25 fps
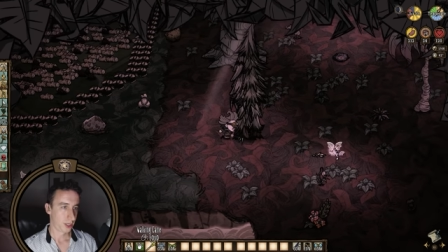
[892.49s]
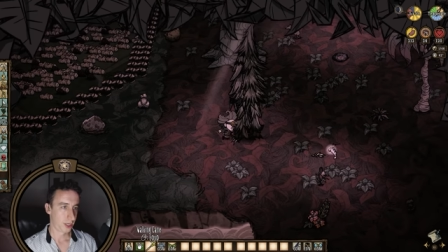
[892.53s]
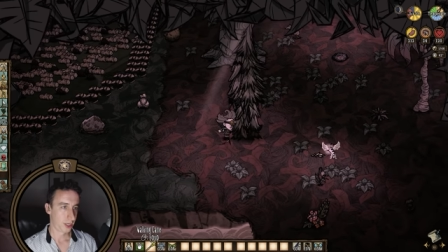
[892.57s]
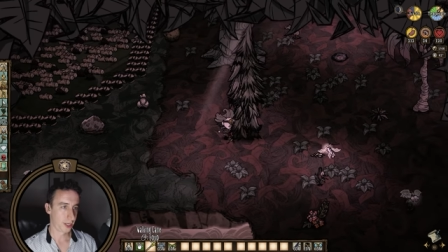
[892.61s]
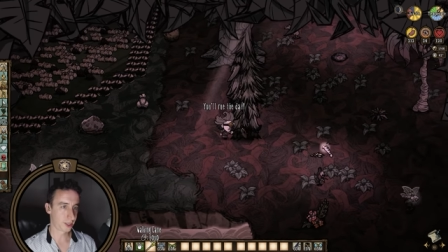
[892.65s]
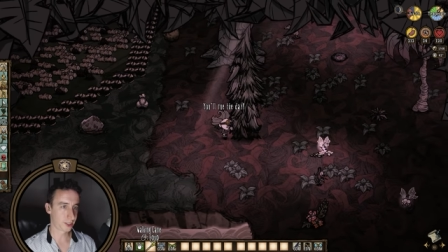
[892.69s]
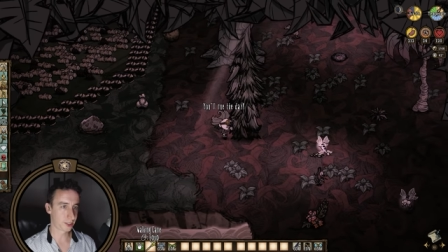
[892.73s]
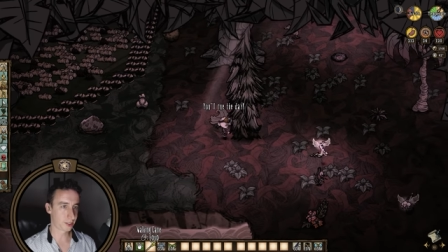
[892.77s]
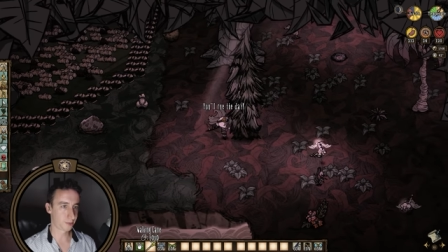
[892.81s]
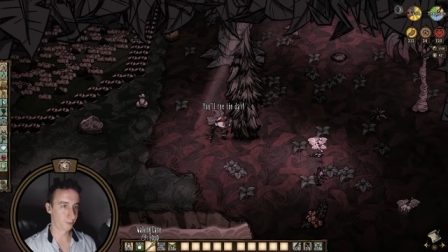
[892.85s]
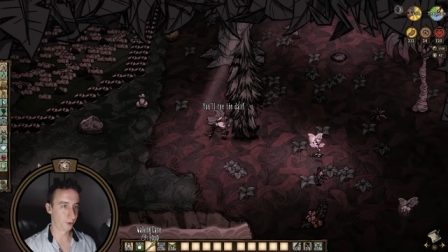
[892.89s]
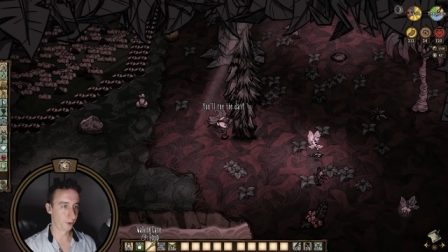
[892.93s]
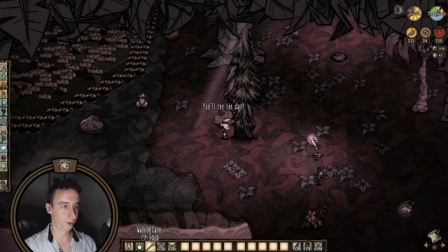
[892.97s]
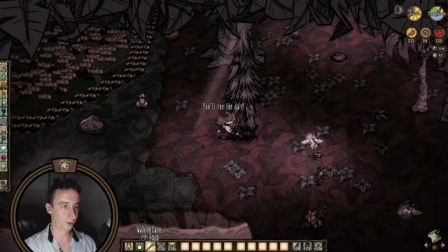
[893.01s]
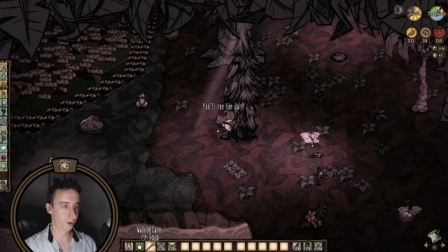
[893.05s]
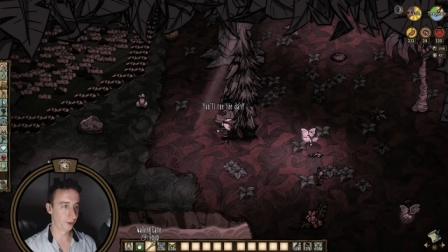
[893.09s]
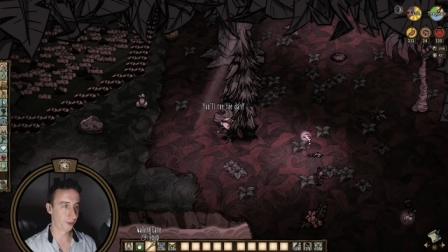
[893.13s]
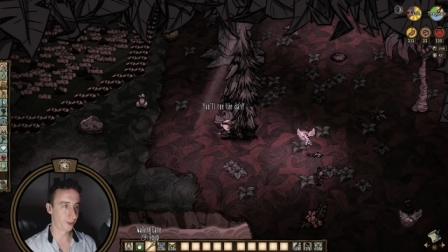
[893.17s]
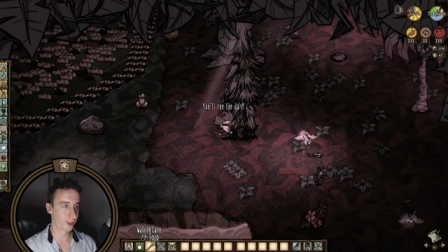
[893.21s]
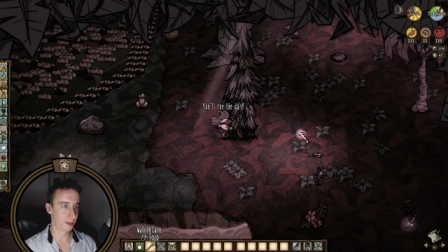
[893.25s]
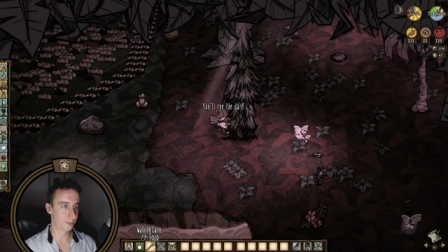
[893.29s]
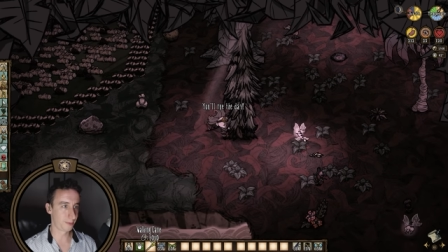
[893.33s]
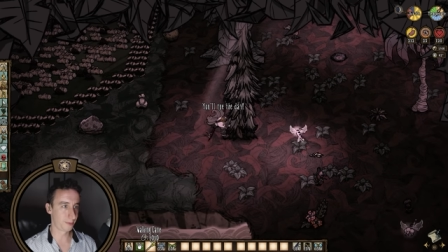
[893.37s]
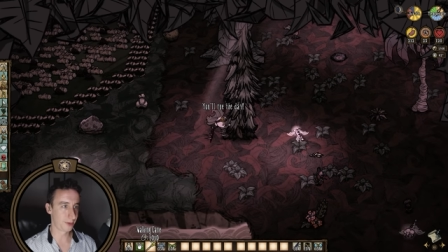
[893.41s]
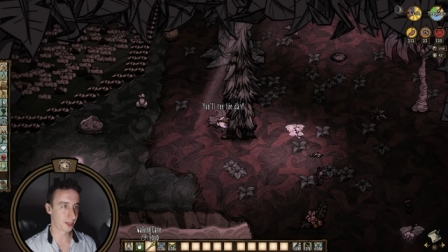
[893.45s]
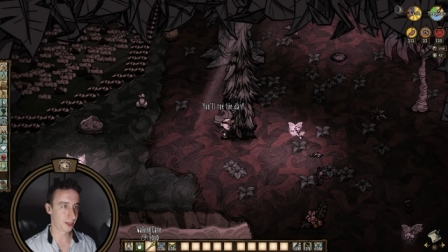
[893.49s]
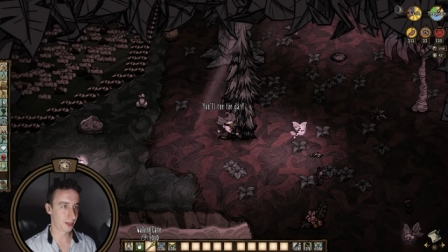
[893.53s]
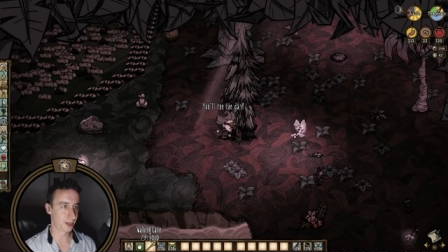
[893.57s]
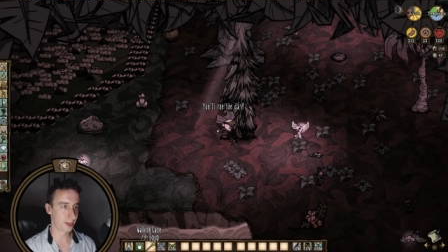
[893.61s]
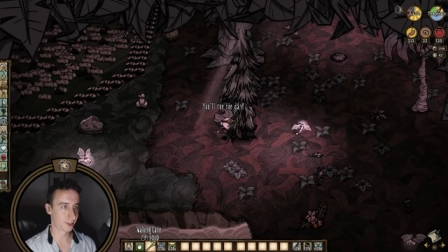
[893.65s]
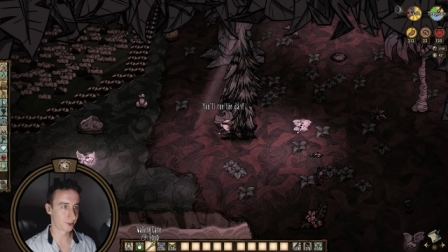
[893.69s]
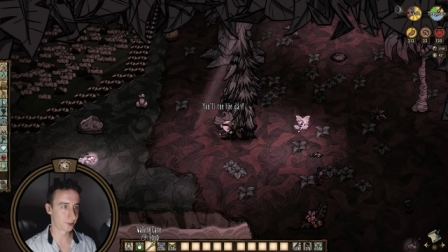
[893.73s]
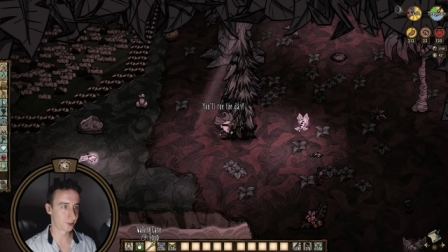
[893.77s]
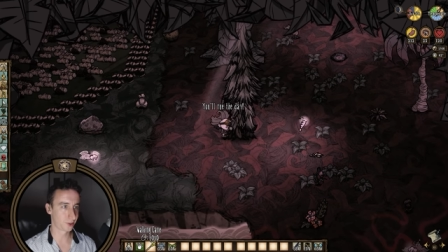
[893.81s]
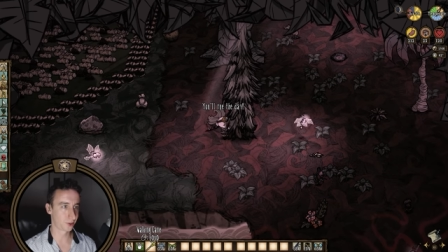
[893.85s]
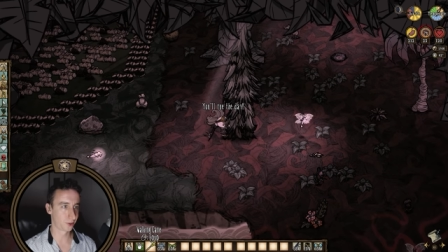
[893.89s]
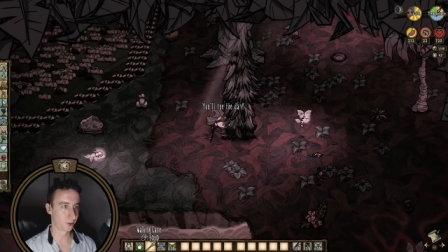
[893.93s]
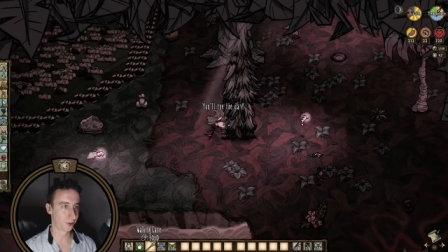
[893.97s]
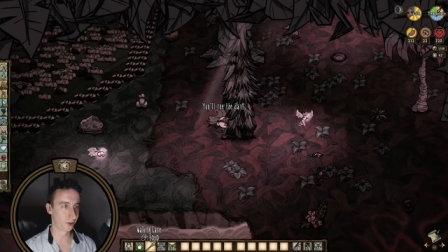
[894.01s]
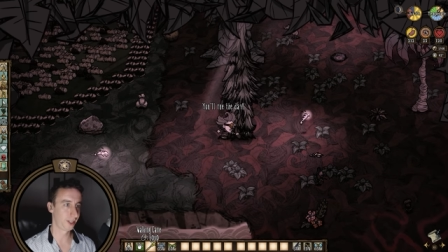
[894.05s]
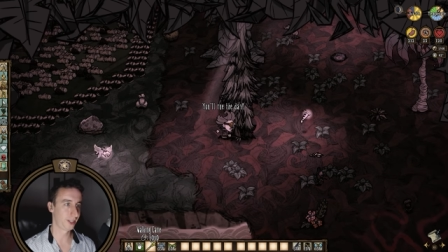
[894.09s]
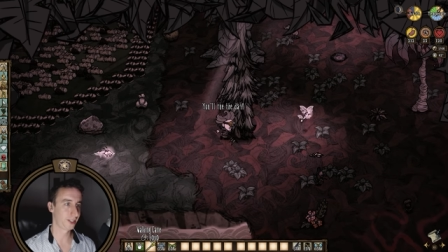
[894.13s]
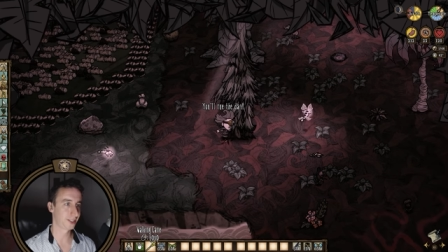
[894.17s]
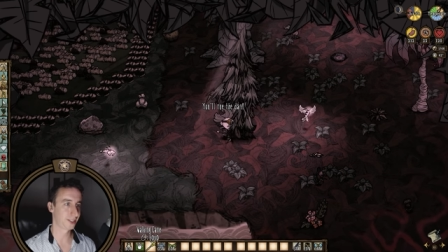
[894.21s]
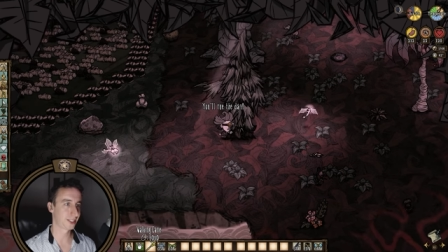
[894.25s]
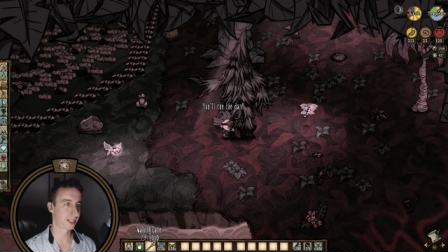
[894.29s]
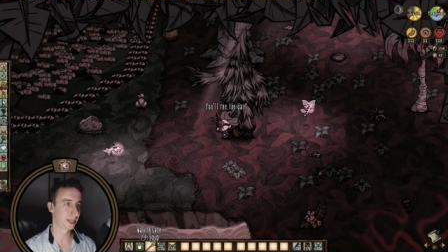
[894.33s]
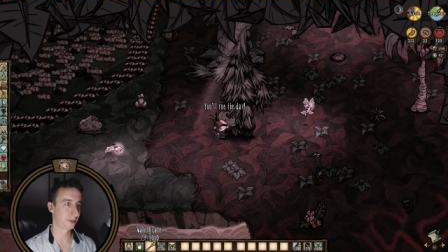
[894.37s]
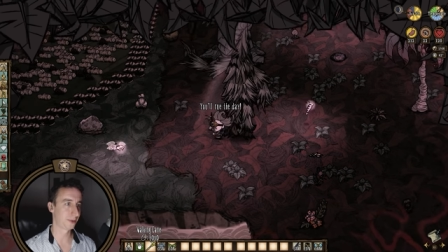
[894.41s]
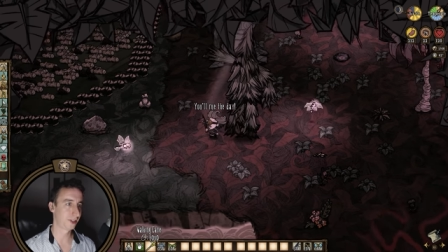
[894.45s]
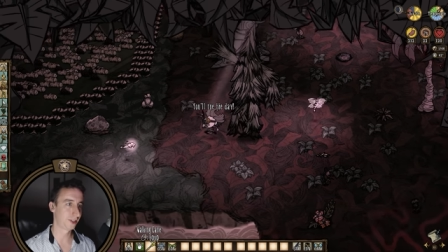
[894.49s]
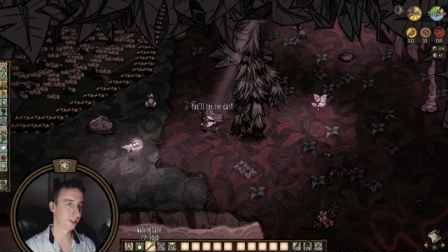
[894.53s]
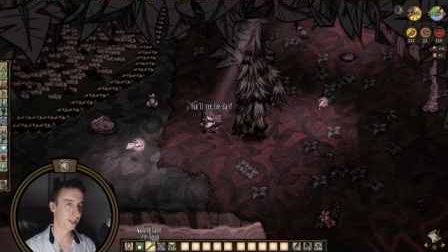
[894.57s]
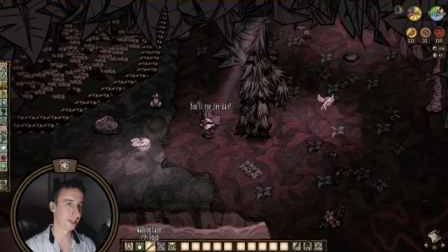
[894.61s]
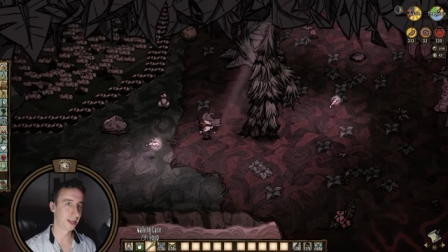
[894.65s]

explore them as thoroughly as I would